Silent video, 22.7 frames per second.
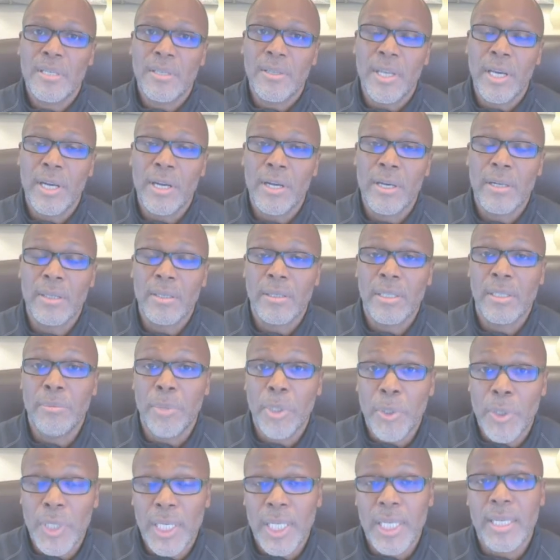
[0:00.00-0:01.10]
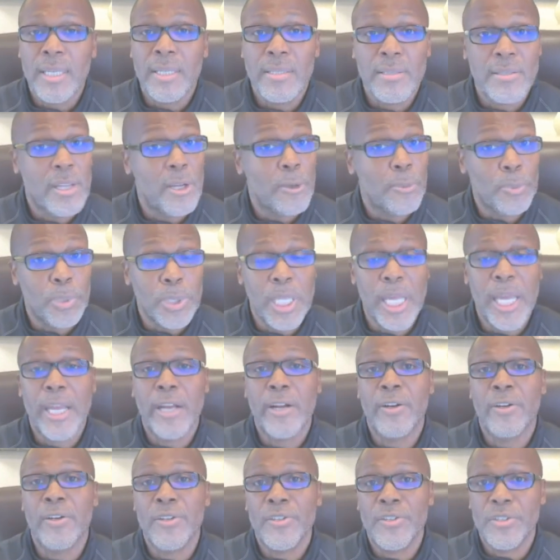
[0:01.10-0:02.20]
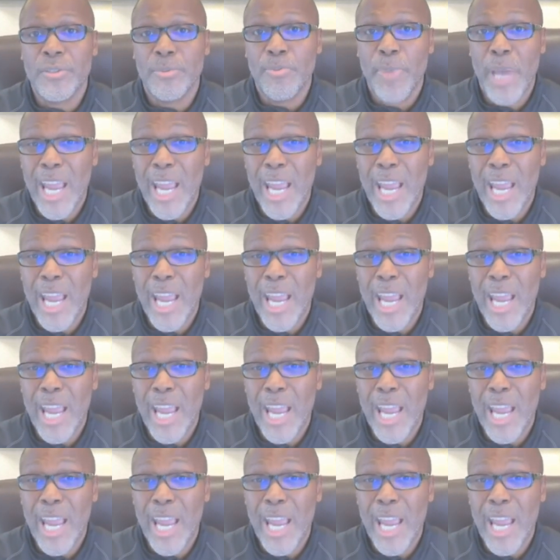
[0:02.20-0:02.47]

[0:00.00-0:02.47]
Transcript: their communities, their players,